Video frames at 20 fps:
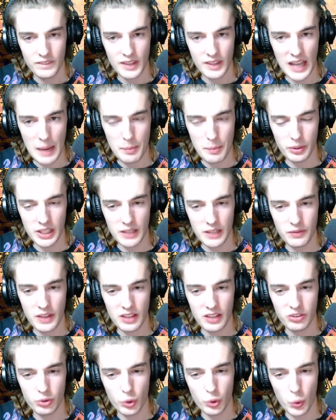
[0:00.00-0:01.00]
I believe they
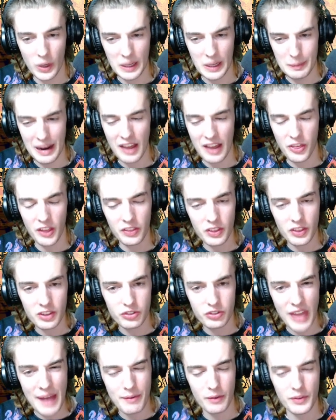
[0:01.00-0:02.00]
do quite a bit. I think the
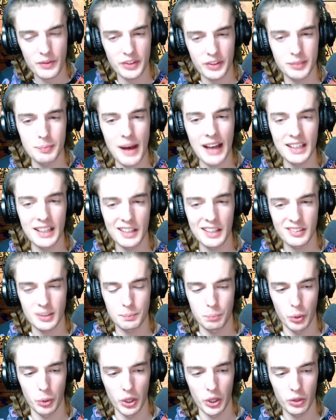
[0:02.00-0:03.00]
dev of this mod needs to
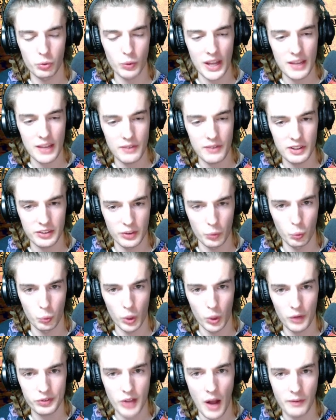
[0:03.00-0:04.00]
put Ravens and
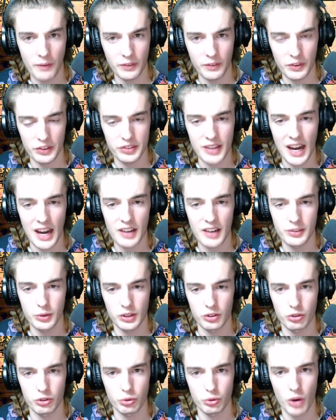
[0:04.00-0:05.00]
Wolves off to the side so you
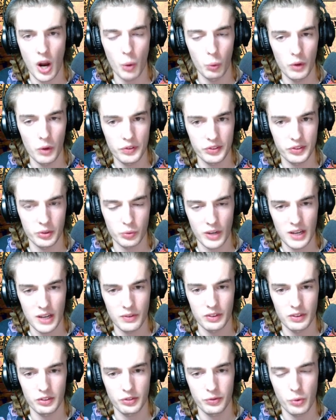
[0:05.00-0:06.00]
can draw Wolves and
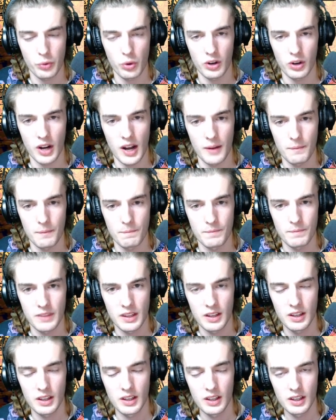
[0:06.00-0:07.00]
Ravens for
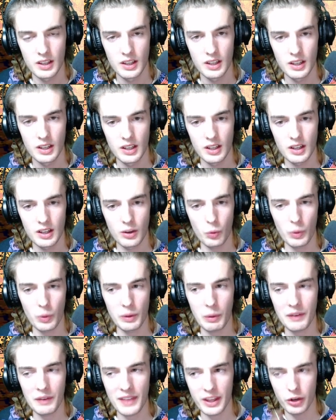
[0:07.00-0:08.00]

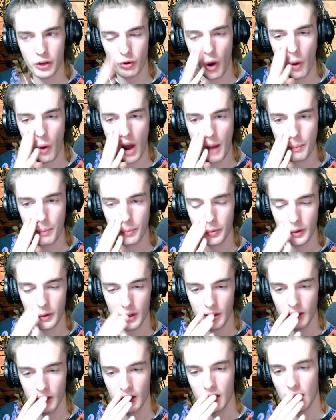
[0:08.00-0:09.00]
when they grow up.
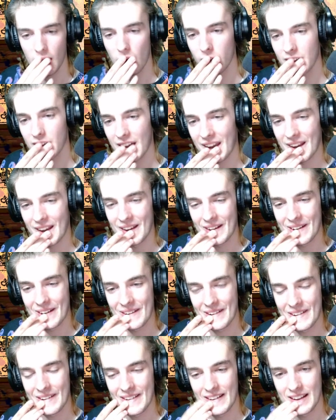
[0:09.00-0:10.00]
Okay.
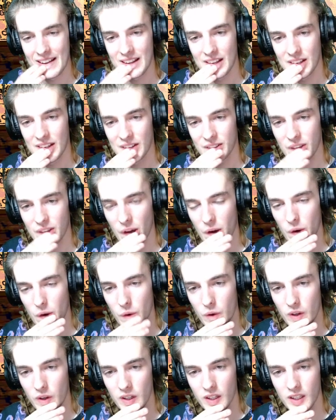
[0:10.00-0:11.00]

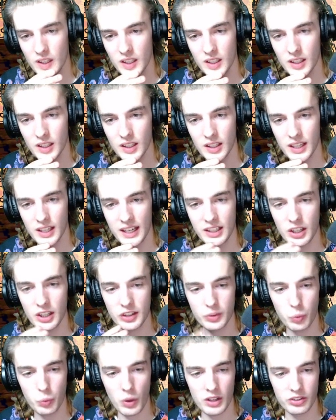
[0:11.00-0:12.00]
So he
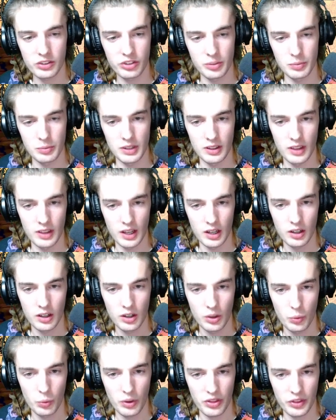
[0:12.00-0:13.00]
does 1 to me there
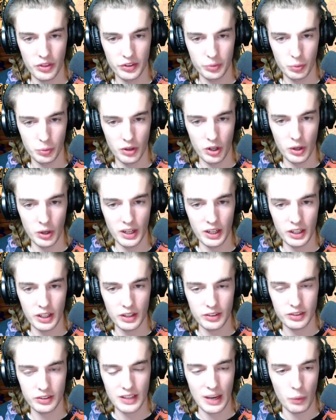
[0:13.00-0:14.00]
with this. Or no, he
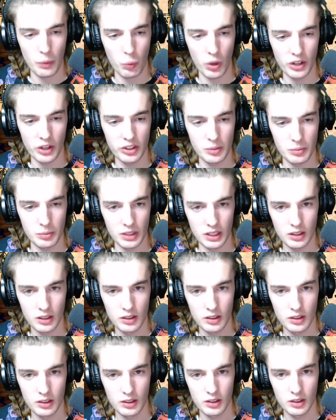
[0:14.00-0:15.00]
does, yeah, 1 to me.
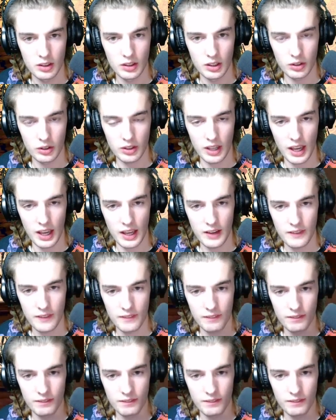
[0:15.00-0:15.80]
Okay.